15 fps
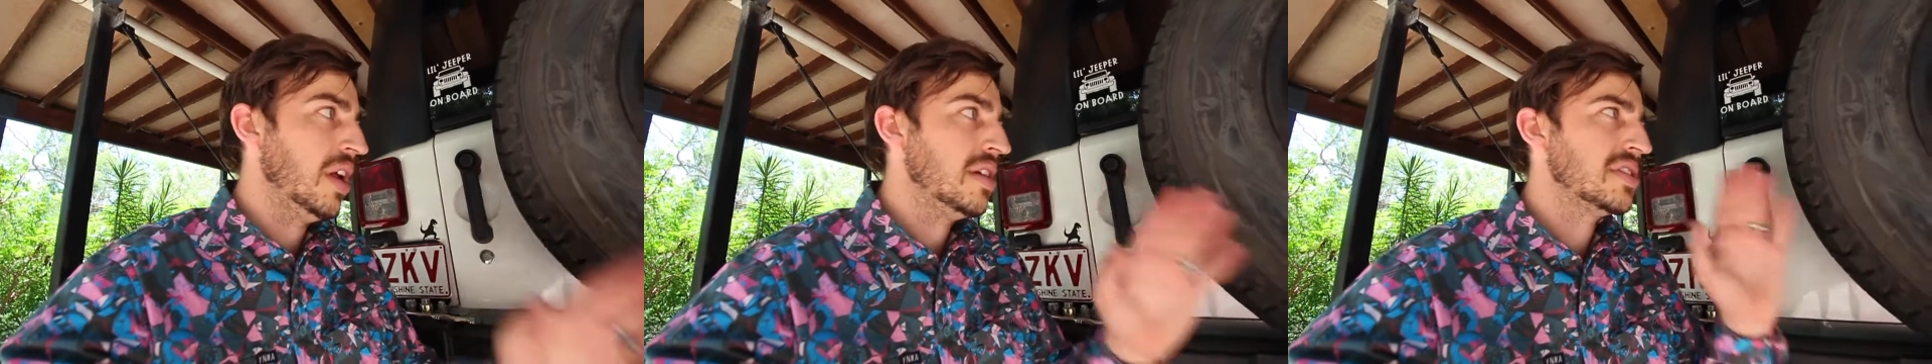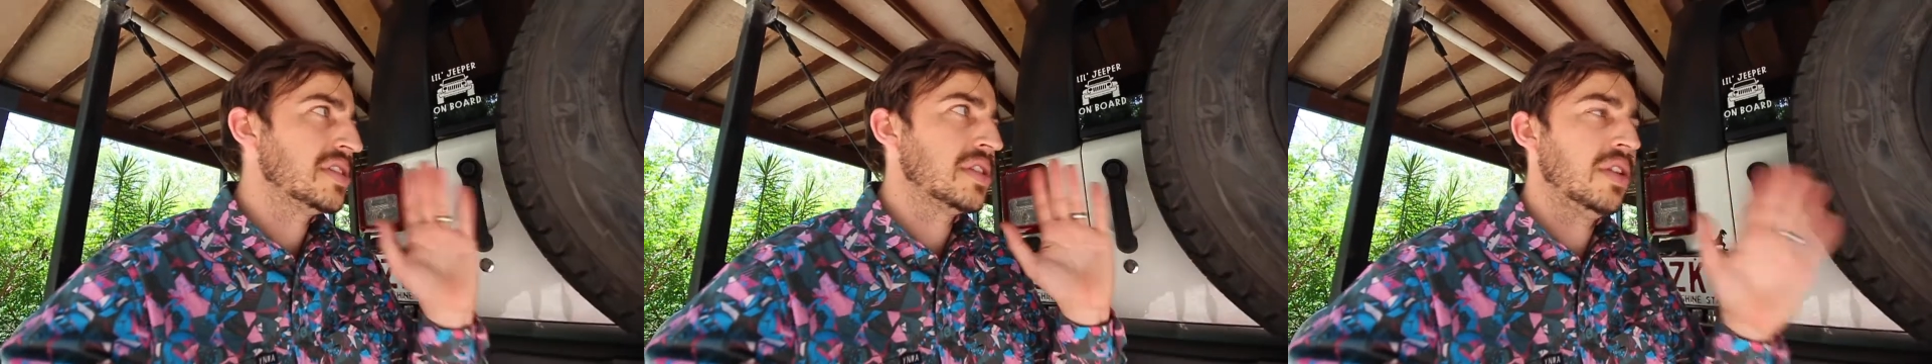
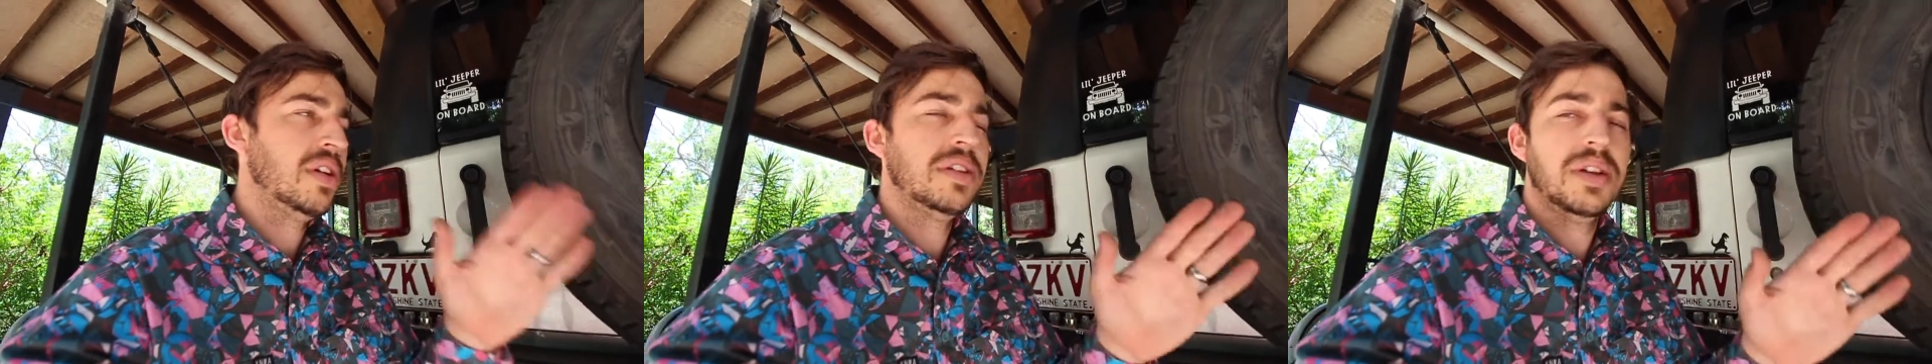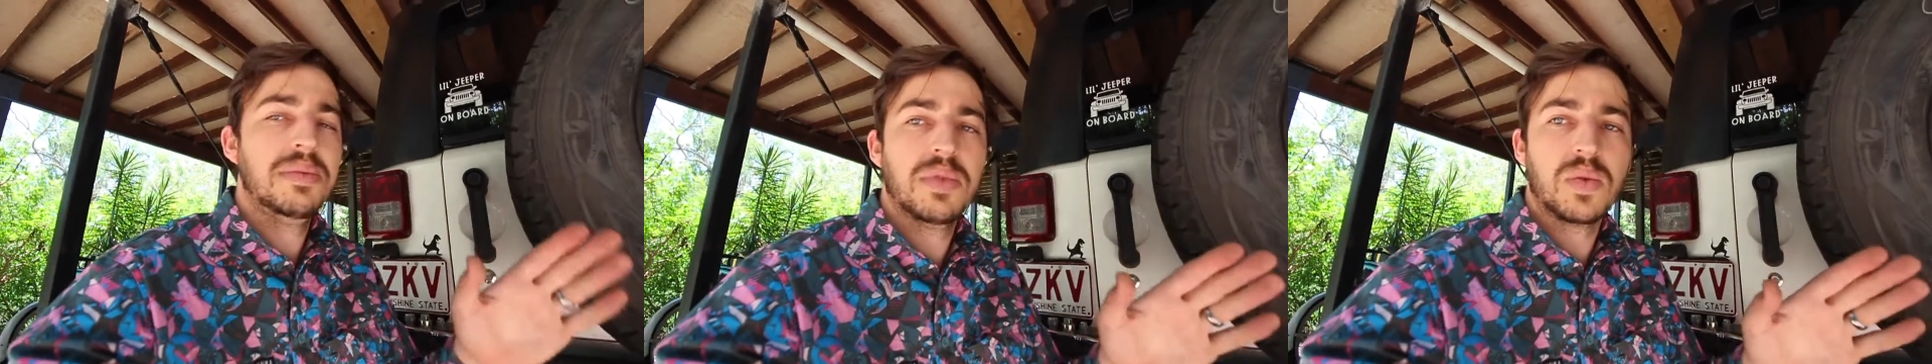So it's a
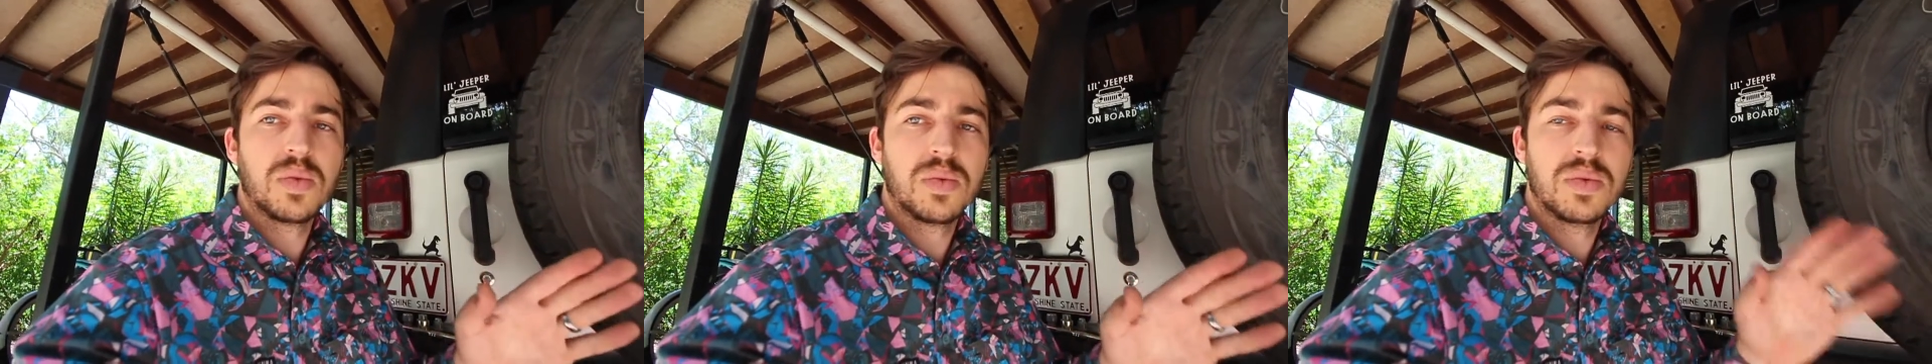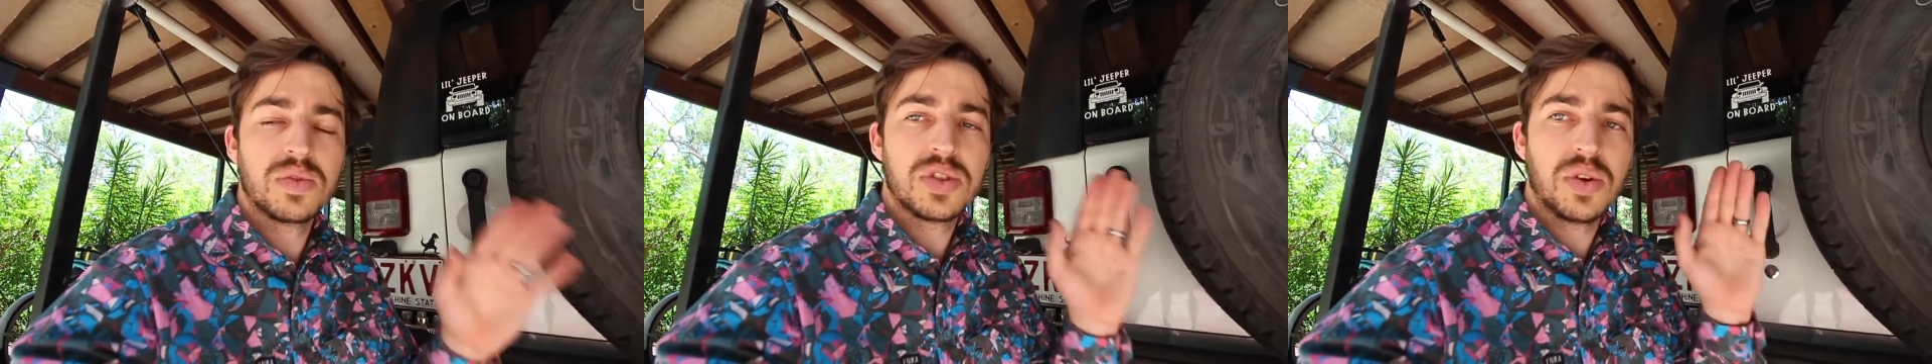
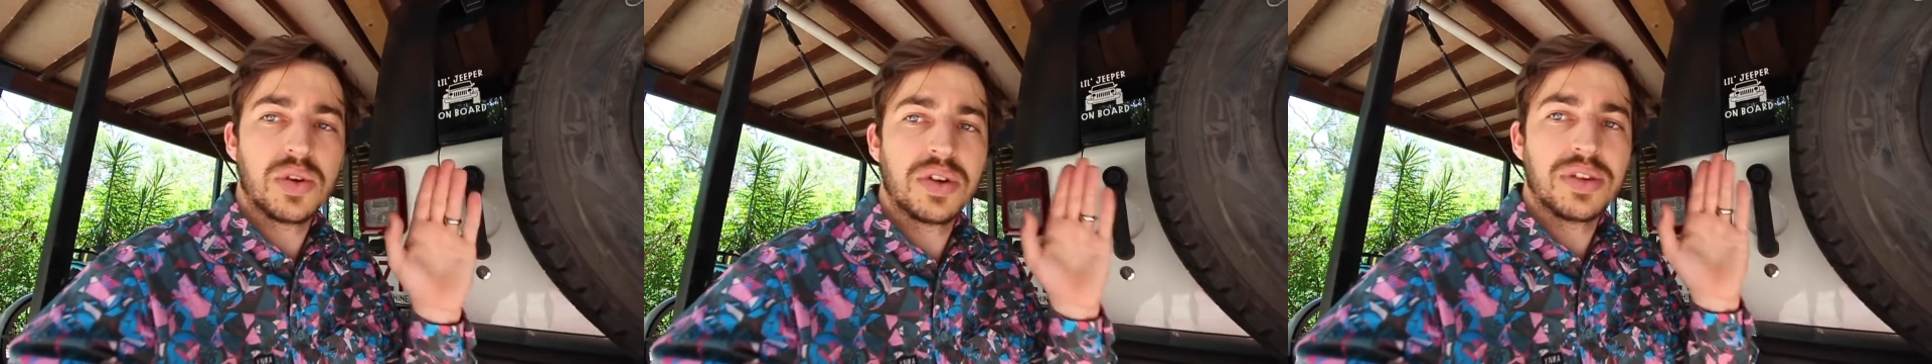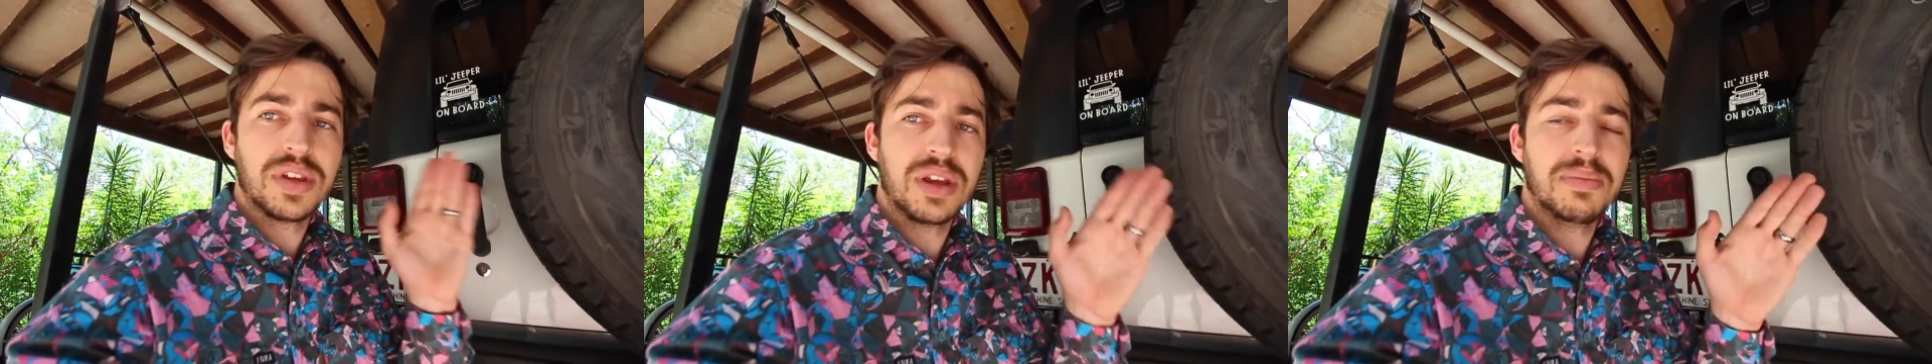19mm
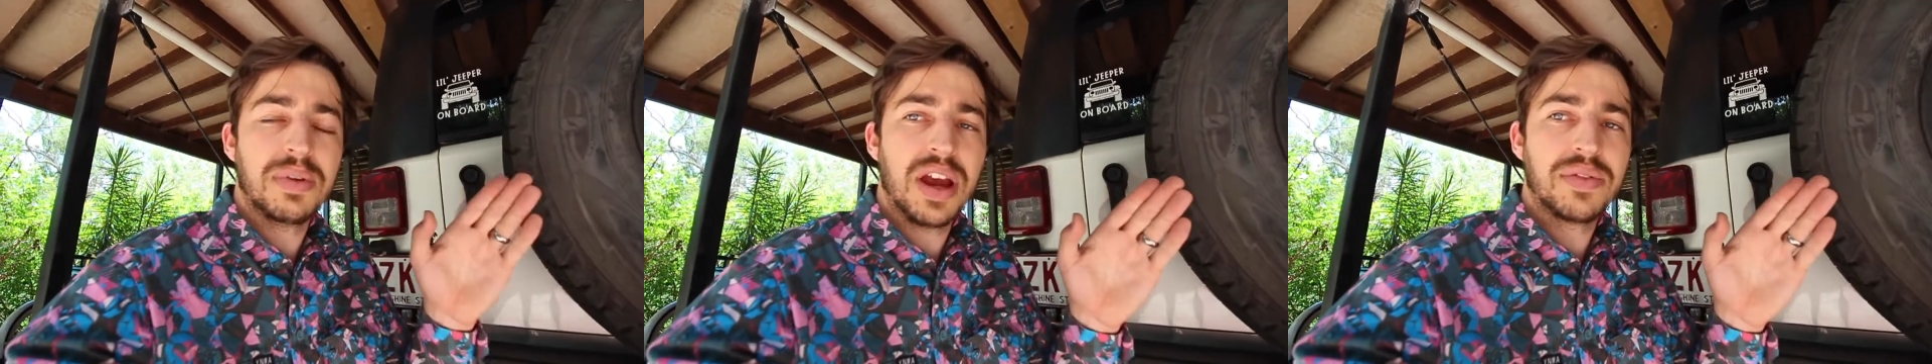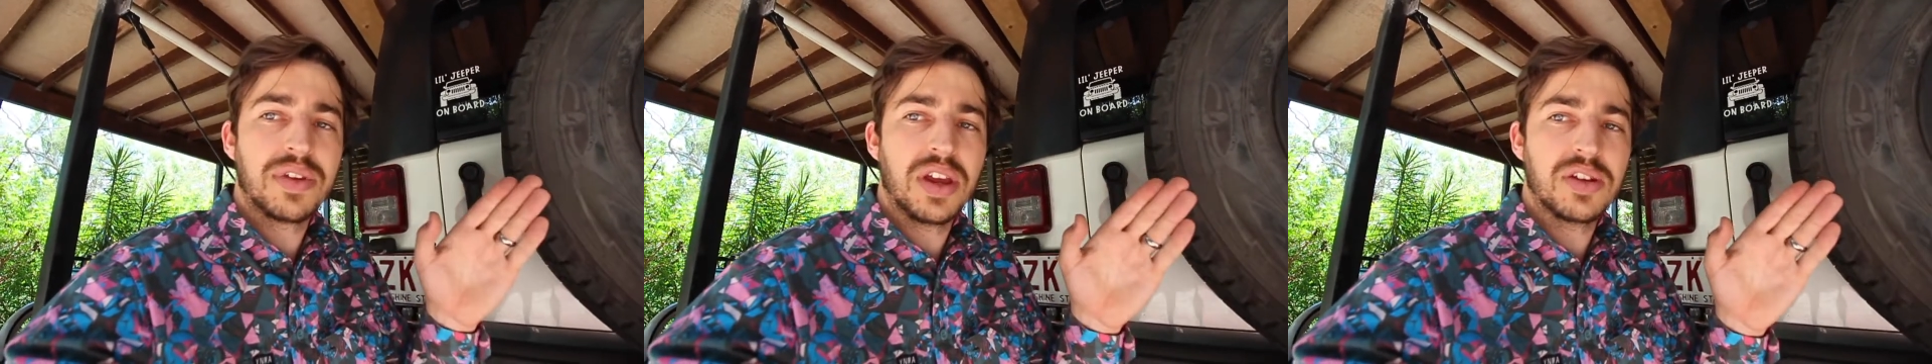socket to be
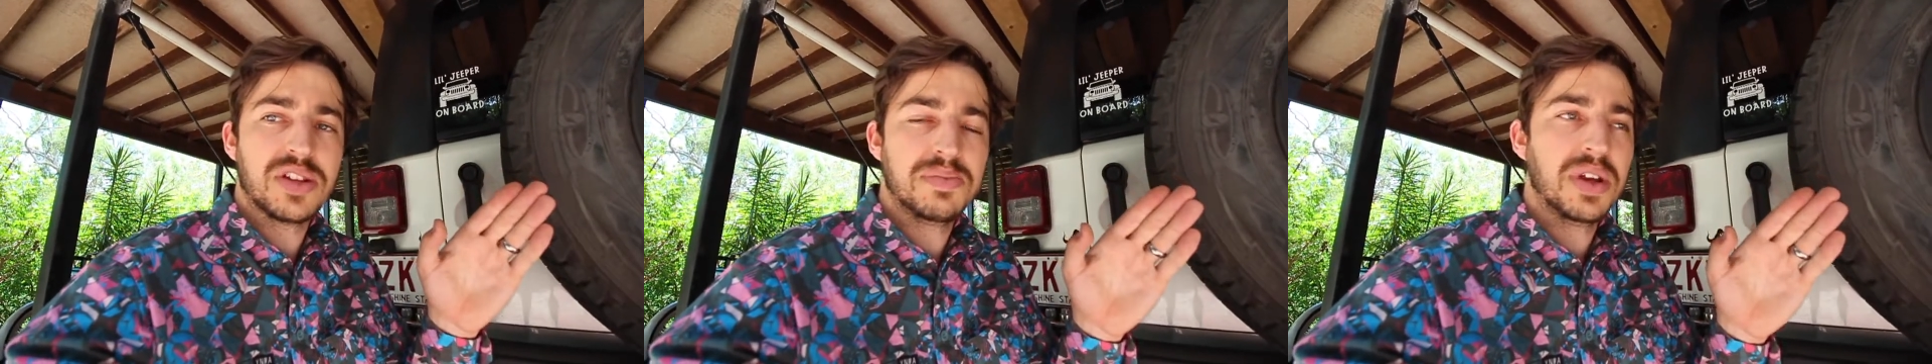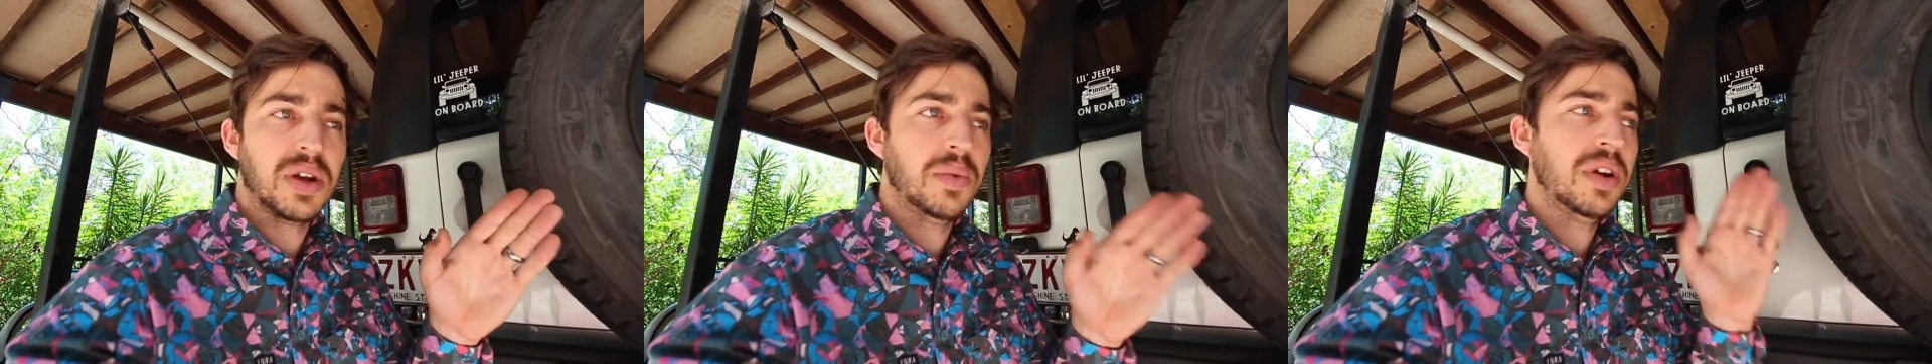able to get your
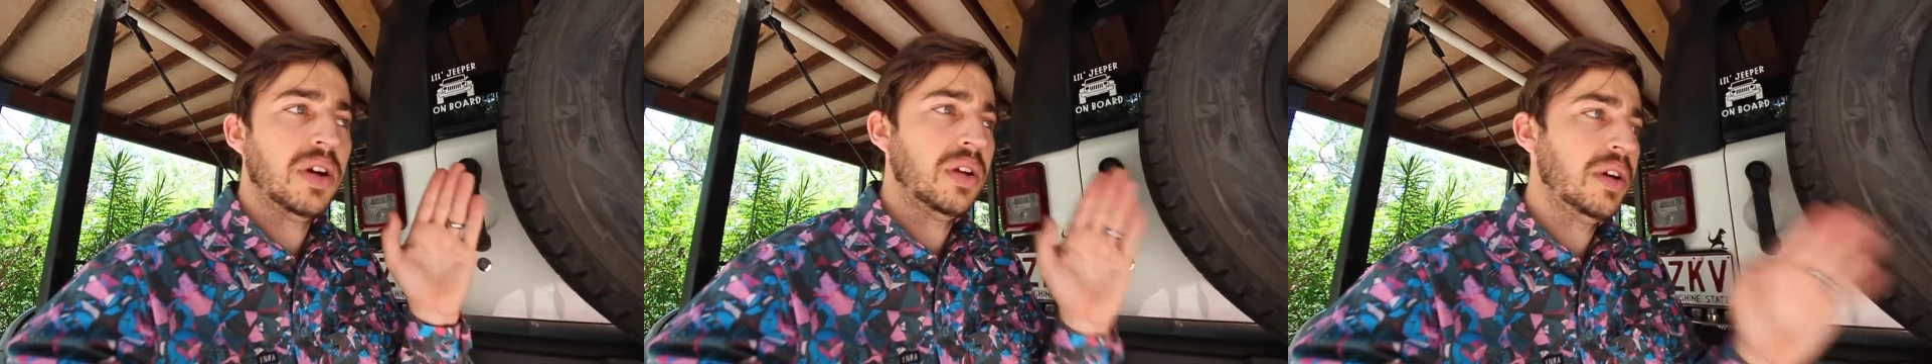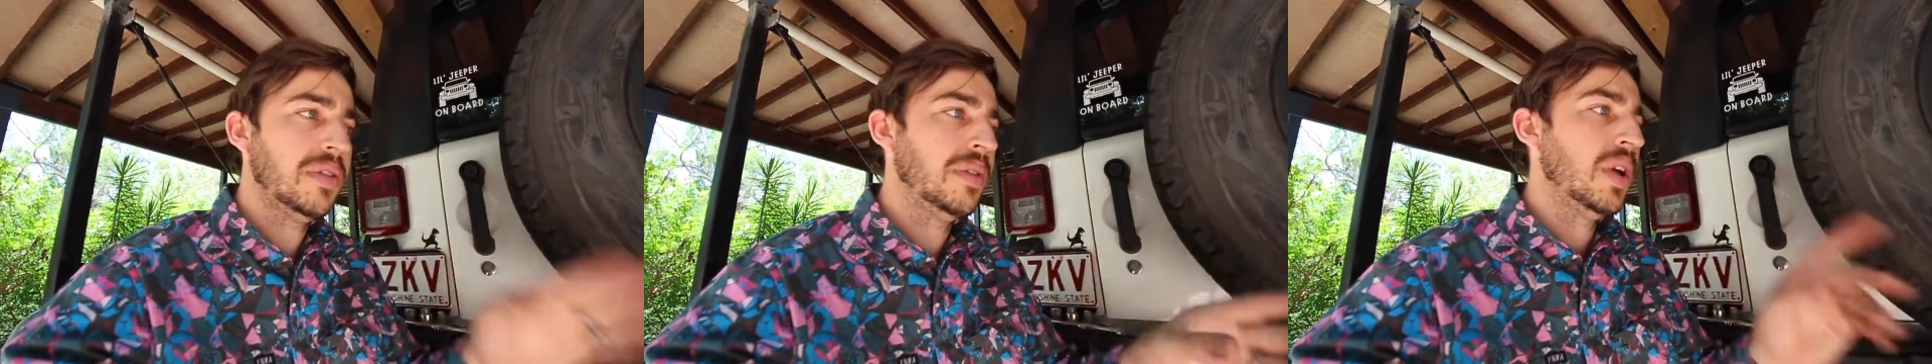spare
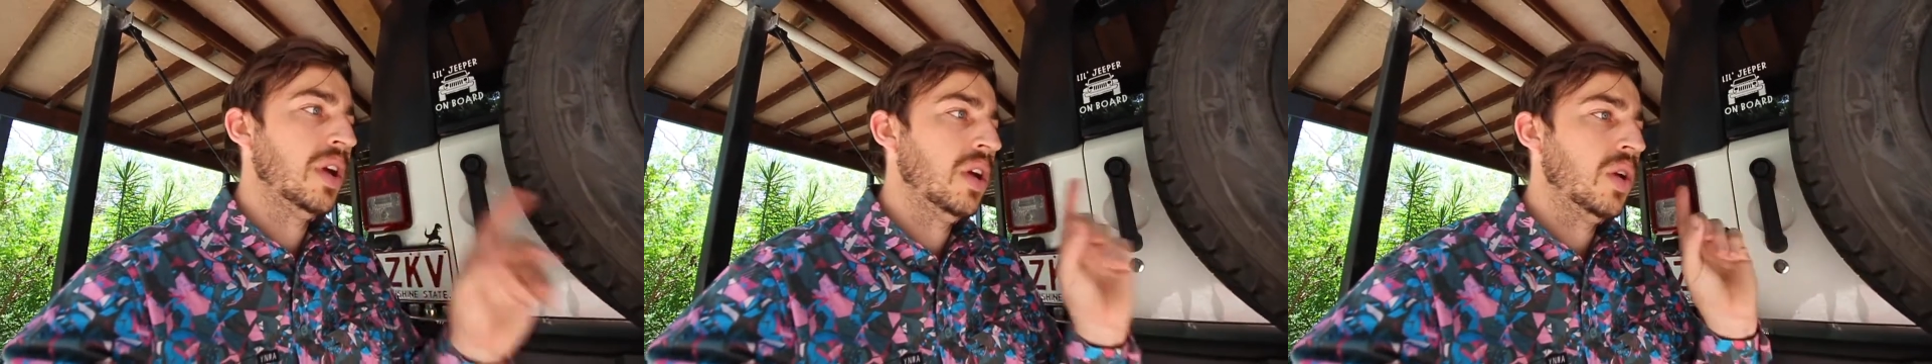wheel off.